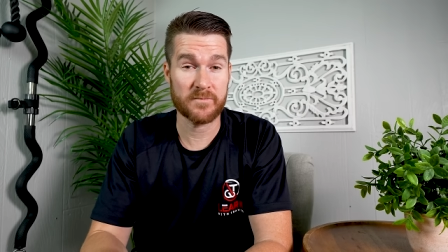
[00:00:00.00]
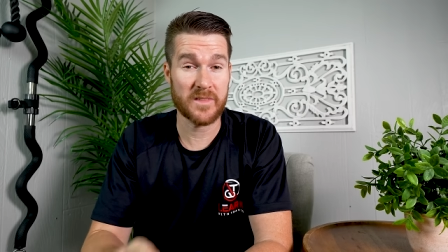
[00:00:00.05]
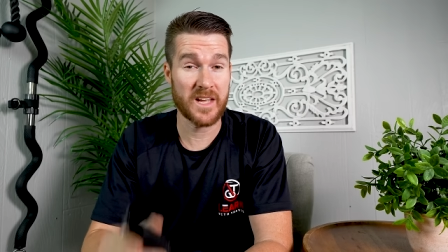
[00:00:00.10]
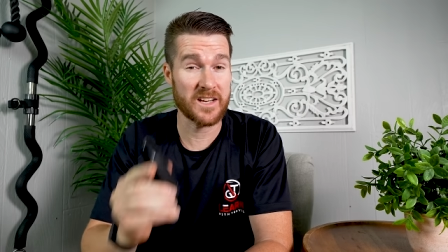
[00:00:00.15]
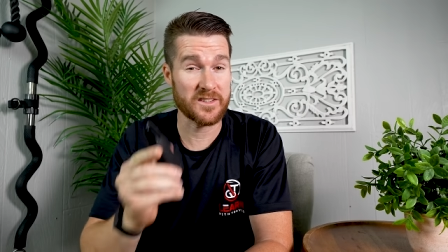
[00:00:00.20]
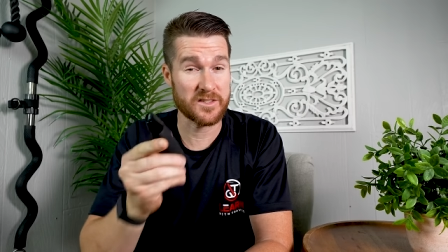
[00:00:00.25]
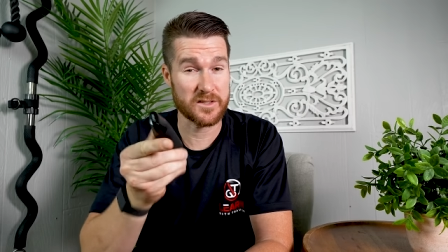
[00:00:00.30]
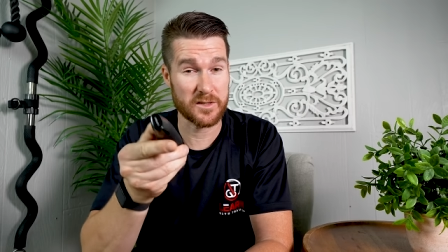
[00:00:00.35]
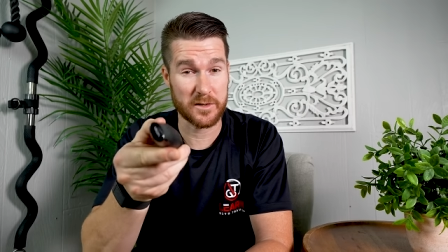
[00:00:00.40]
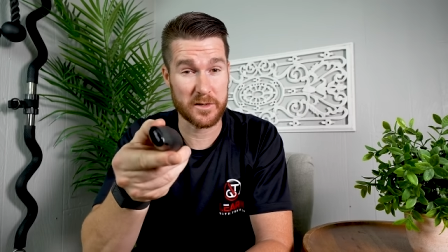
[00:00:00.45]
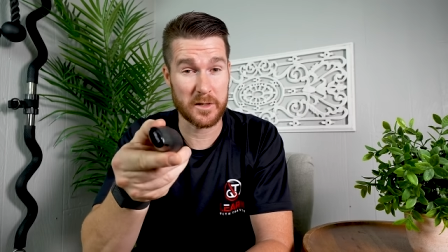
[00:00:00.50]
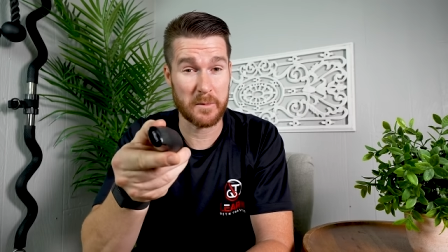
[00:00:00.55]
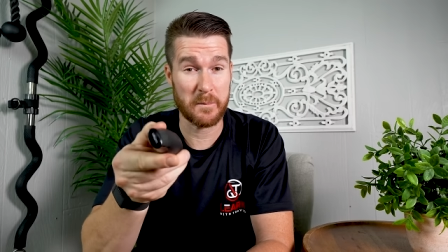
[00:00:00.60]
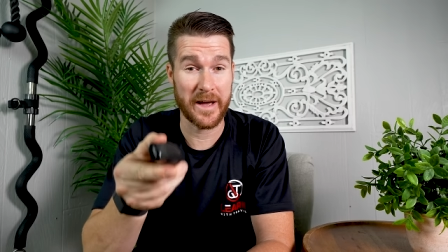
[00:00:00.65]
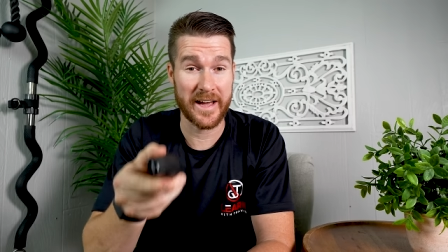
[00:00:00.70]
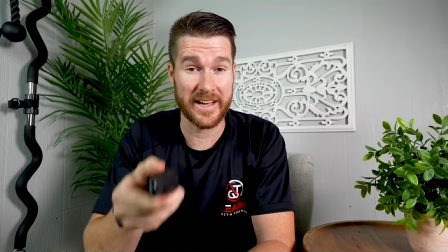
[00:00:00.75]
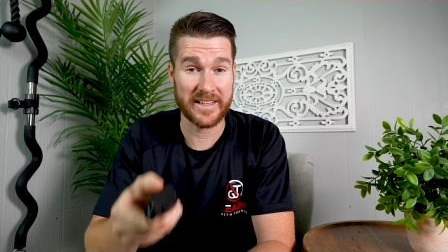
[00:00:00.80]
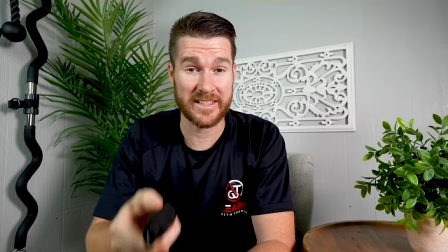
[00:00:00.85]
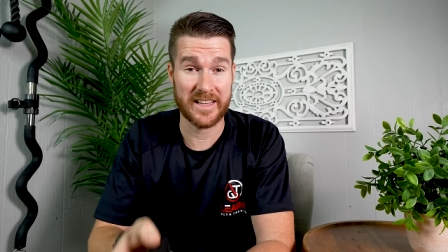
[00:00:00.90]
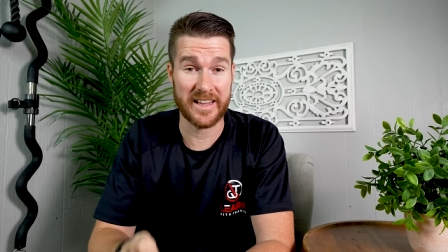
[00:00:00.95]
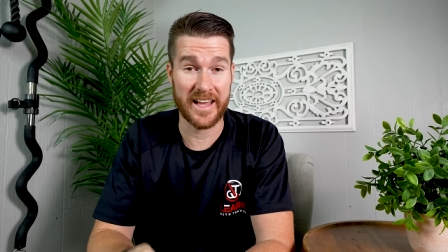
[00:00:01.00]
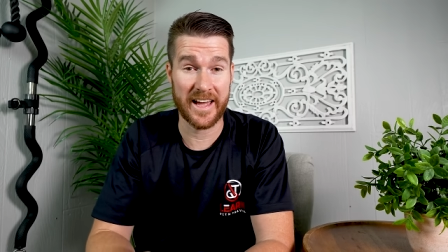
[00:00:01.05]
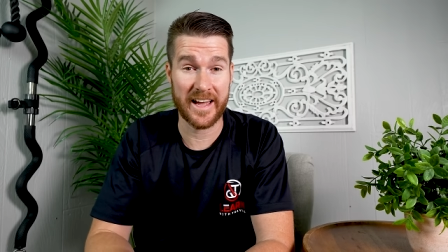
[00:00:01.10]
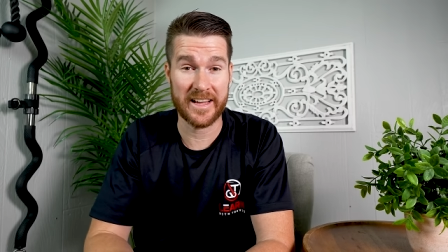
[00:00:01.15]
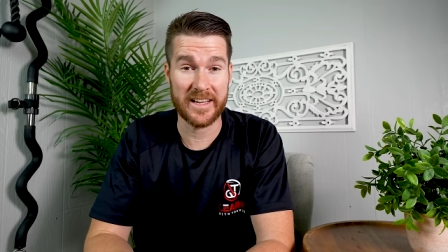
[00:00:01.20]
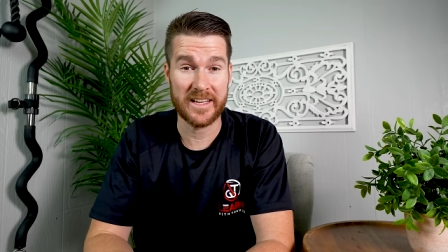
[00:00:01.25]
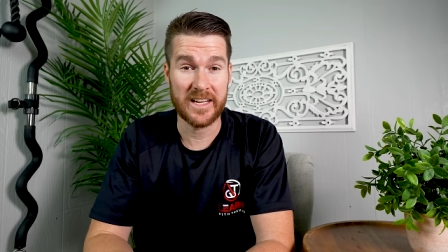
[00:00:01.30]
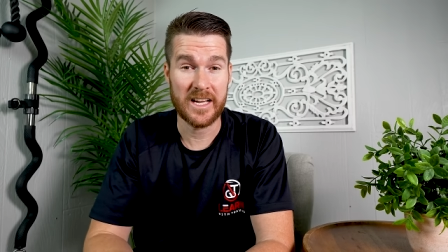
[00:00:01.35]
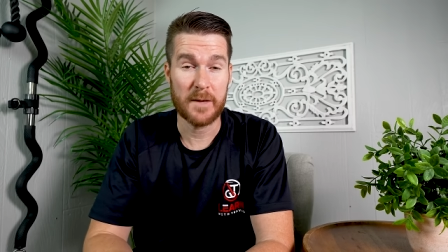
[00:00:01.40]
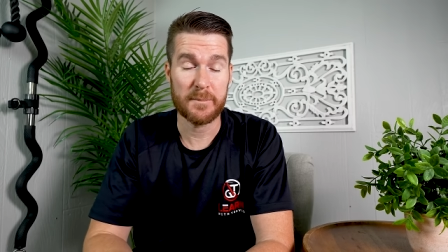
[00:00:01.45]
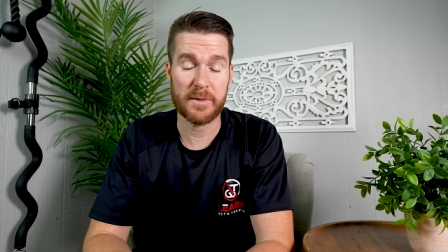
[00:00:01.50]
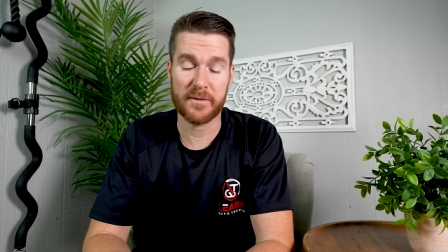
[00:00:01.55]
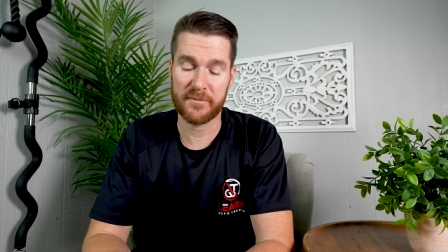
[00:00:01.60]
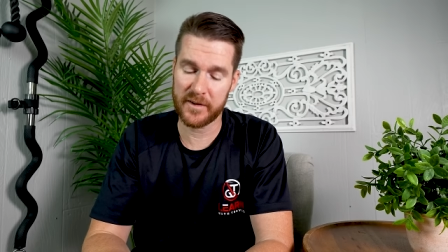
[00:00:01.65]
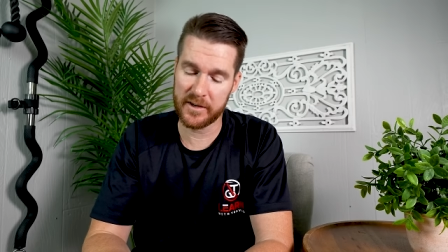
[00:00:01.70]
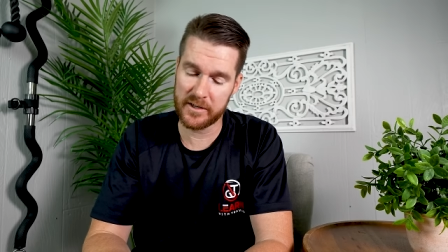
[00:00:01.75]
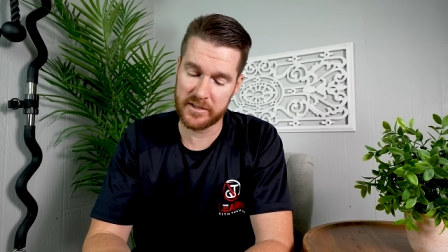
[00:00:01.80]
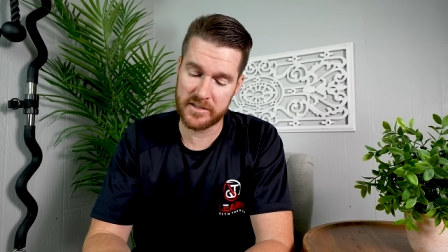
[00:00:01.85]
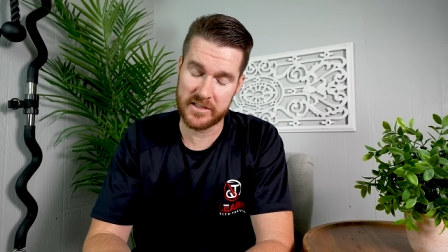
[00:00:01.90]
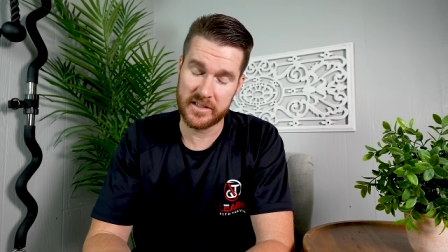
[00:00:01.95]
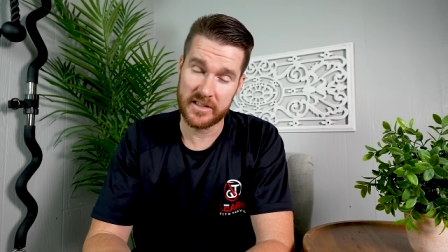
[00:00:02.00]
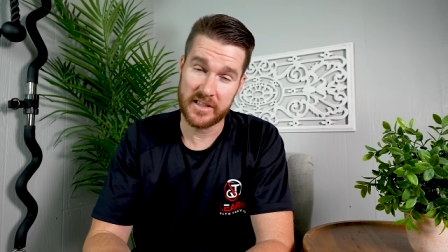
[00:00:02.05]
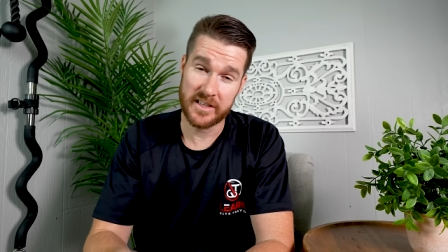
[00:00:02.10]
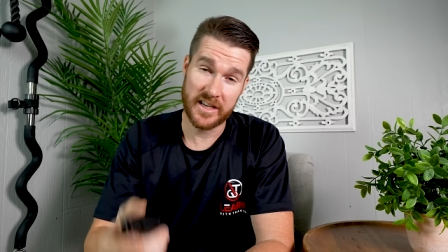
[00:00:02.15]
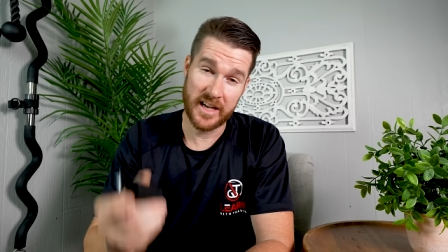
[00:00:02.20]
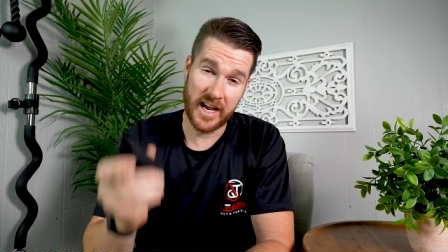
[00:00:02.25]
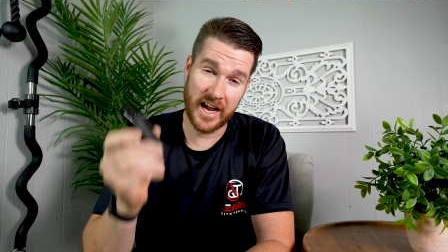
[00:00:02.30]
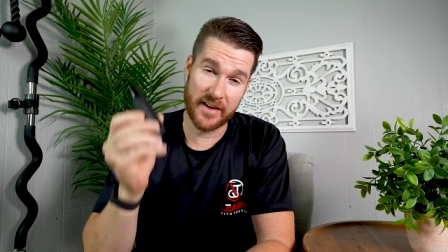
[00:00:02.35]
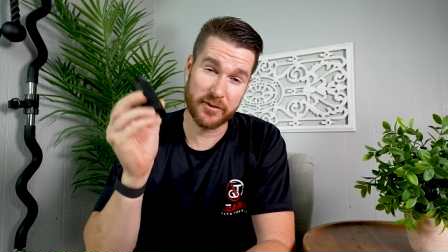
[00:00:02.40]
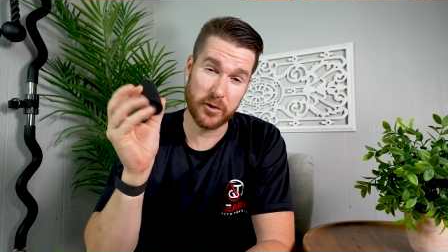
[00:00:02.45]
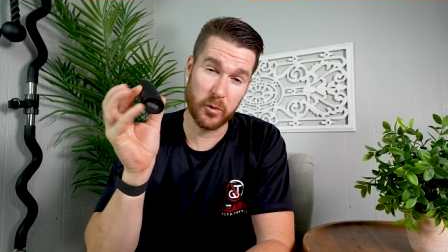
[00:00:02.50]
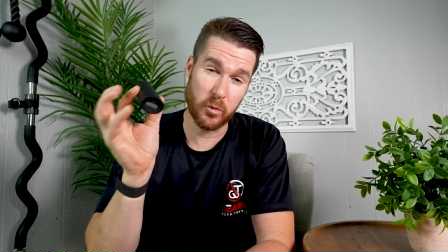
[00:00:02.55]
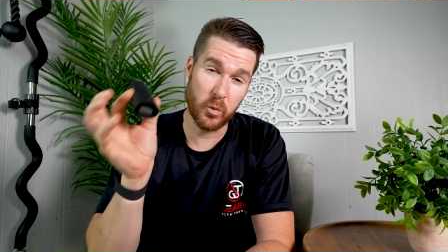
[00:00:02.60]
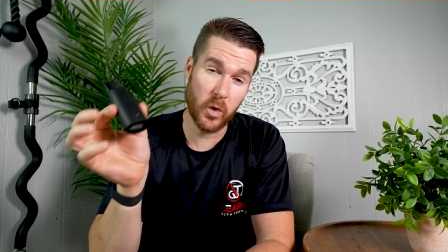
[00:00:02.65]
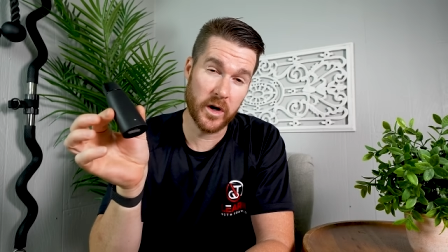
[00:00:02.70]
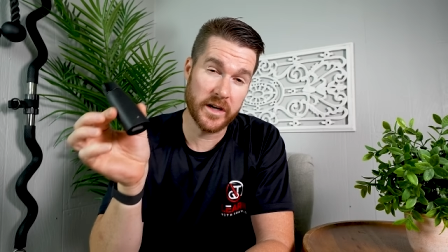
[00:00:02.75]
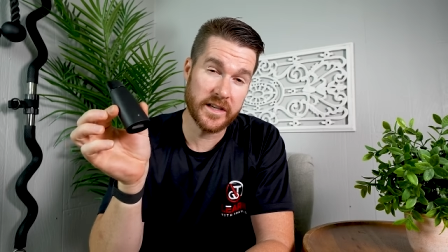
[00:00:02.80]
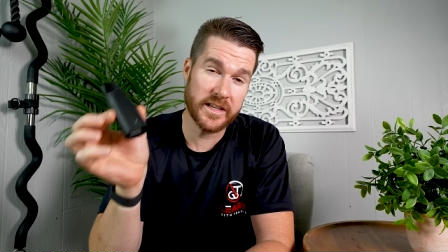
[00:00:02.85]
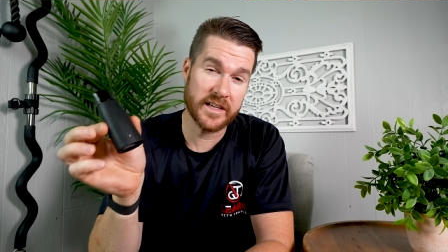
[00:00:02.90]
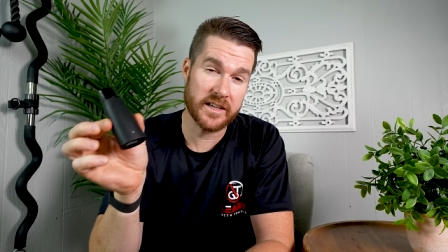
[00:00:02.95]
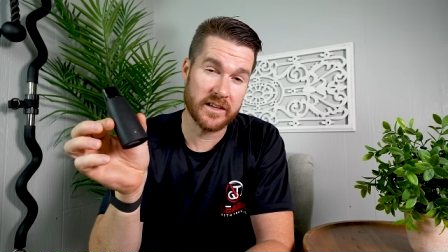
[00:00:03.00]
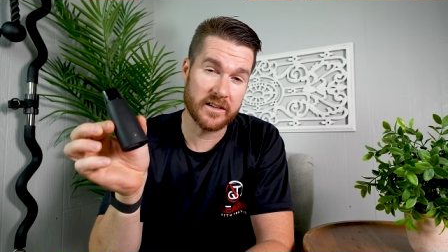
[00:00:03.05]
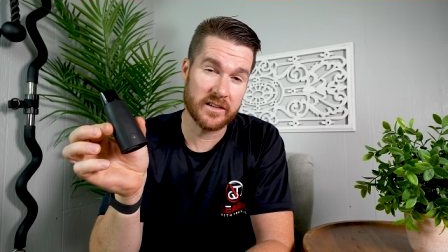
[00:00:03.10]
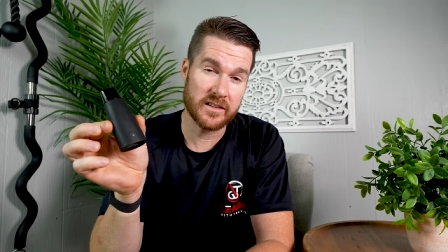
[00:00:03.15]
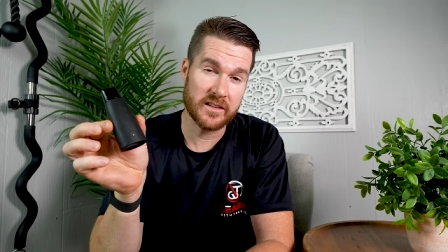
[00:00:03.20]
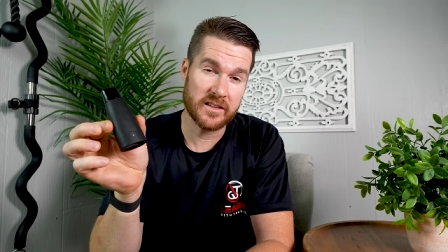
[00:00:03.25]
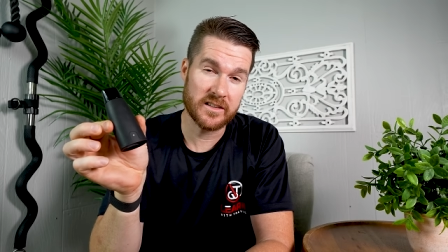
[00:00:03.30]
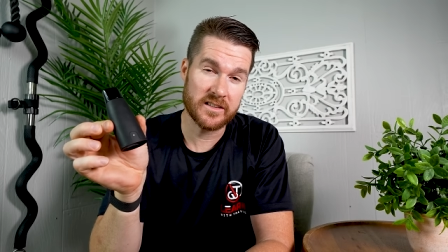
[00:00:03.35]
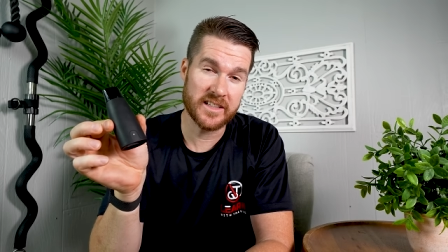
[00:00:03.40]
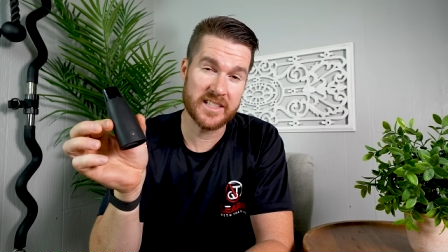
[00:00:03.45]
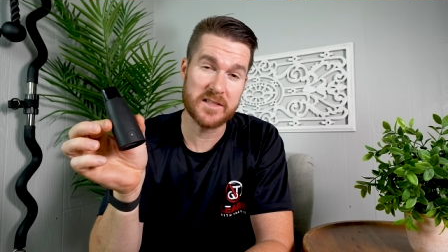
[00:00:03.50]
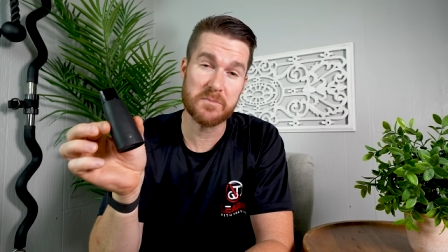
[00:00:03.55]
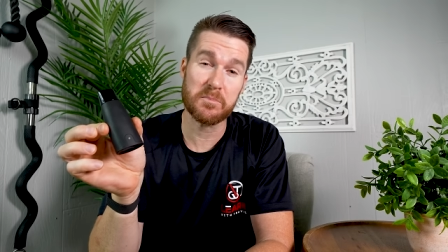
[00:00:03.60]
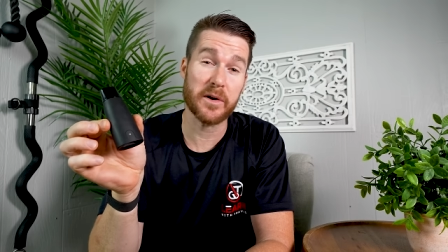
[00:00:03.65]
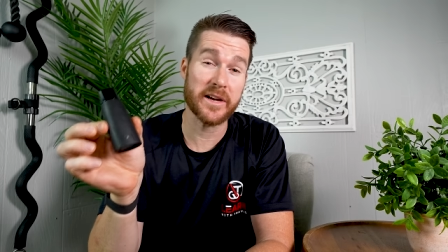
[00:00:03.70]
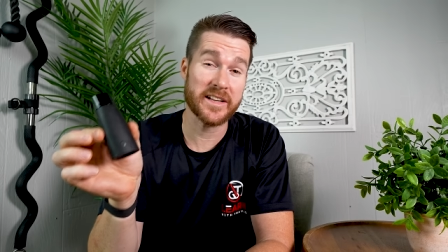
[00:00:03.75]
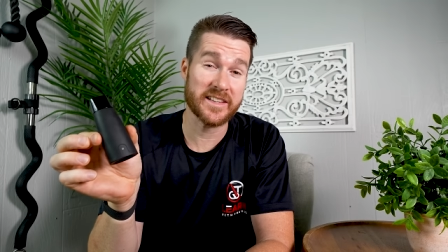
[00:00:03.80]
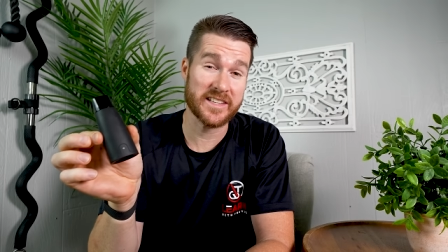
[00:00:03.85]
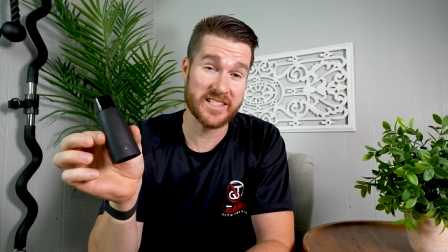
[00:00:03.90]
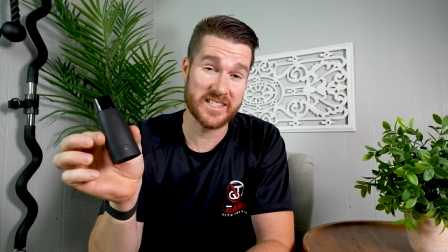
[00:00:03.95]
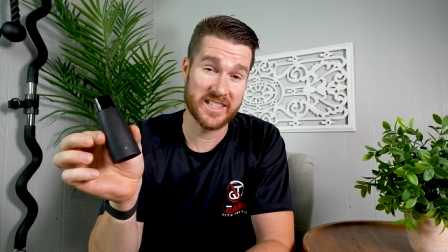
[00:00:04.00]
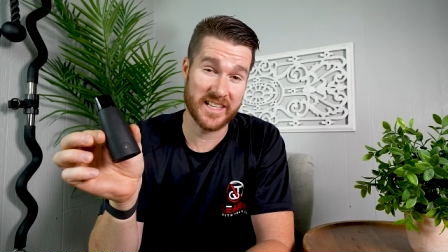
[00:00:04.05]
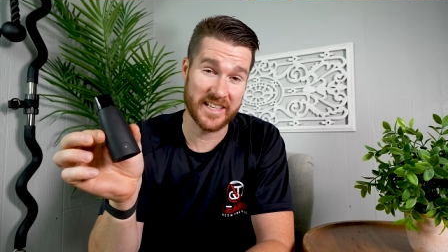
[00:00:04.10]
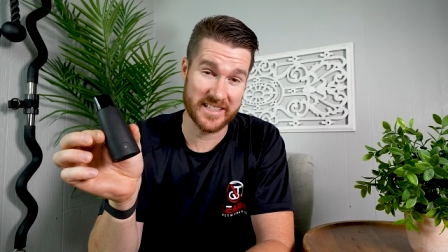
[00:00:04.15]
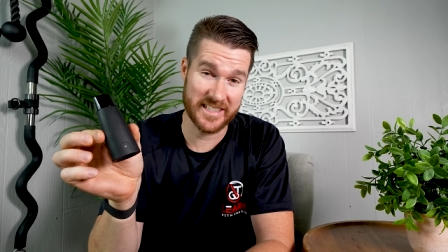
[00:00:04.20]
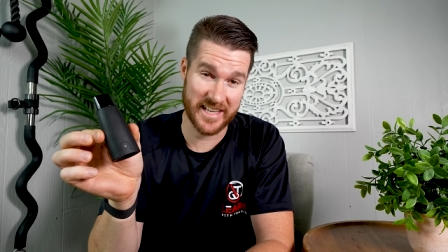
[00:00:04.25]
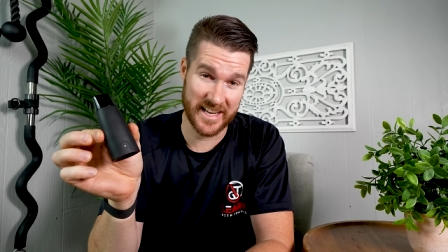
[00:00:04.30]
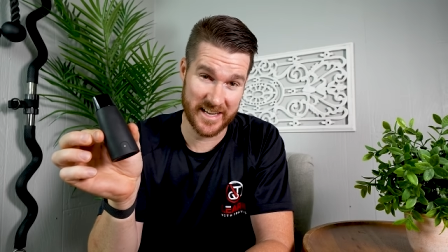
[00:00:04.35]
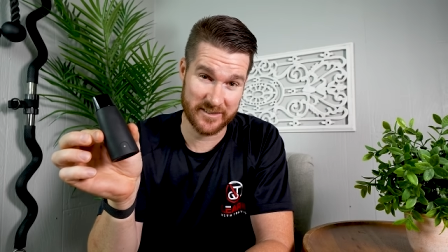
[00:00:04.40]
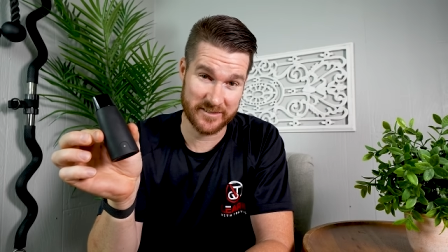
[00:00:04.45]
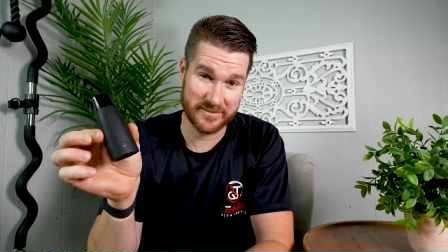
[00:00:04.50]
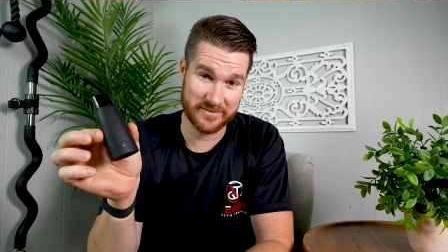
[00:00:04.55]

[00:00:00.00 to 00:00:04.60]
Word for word: I'll circle back to that. But first, after one year, let's break this thing down.